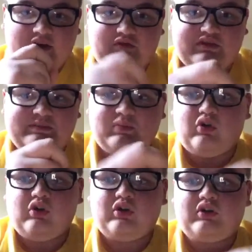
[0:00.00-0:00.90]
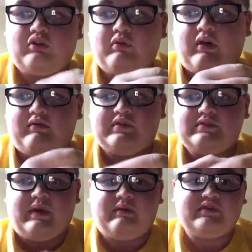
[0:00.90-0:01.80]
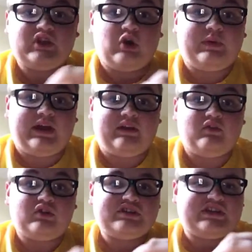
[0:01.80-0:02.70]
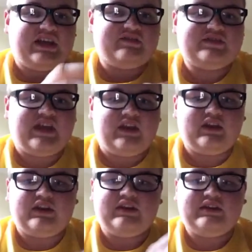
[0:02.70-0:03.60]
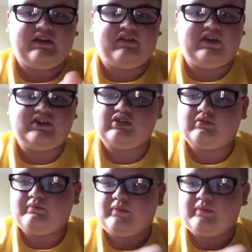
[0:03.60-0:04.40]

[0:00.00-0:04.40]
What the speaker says: crisp look, whereas Periscope kind of looks kind of standard definition.